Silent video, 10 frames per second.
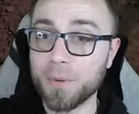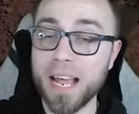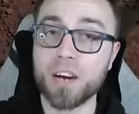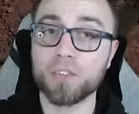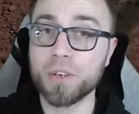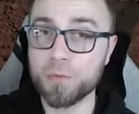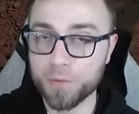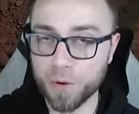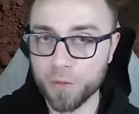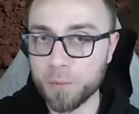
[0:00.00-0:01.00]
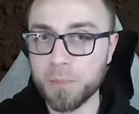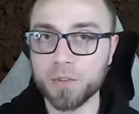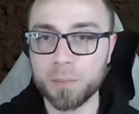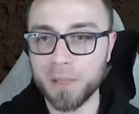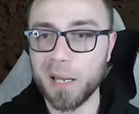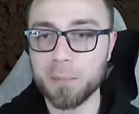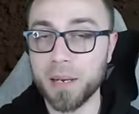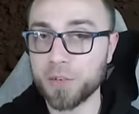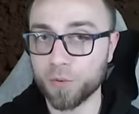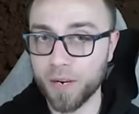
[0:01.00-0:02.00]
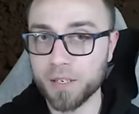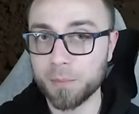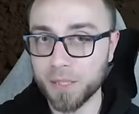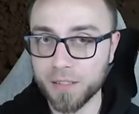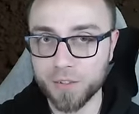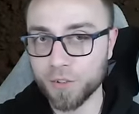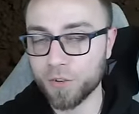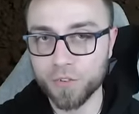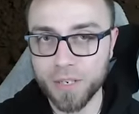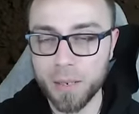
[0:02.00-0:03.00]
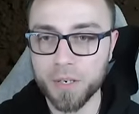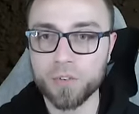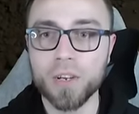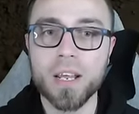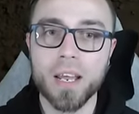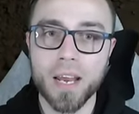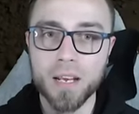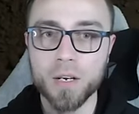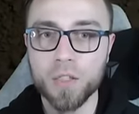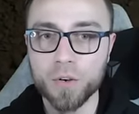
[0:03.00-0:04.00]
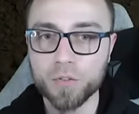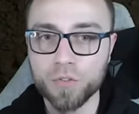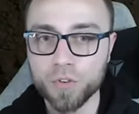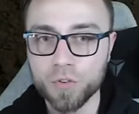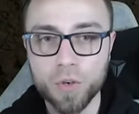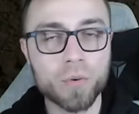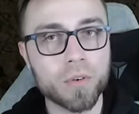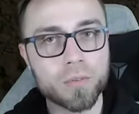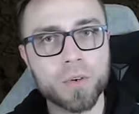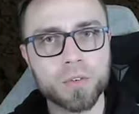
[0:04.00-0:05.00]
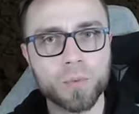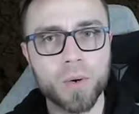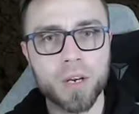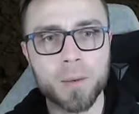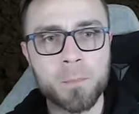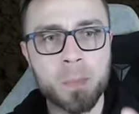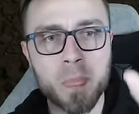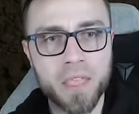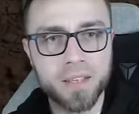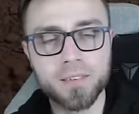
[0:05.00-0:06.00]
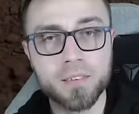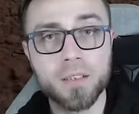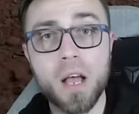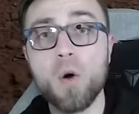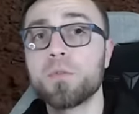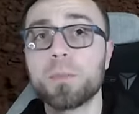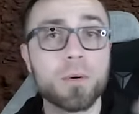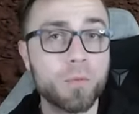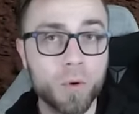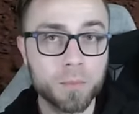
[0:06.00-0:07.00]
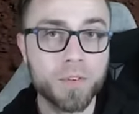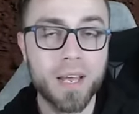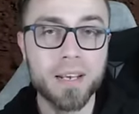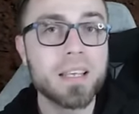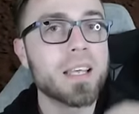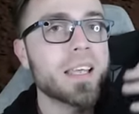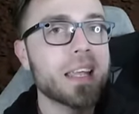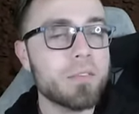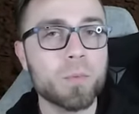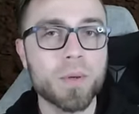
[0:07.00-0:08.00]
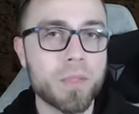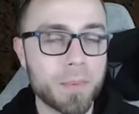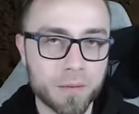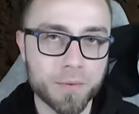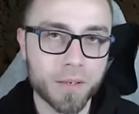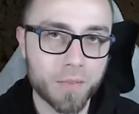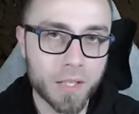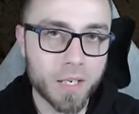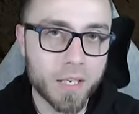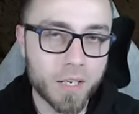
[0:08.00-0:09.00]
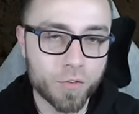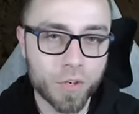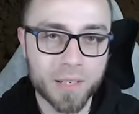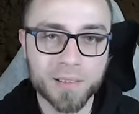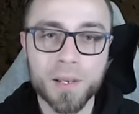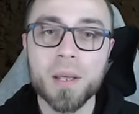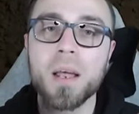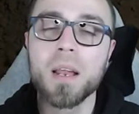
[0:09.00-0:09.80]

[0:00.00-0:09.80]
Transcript: that would actually further multiply my direct blood surge damage. And there's just no universe where this overperforms that, even with the benefit of the Lucky Hit Chance.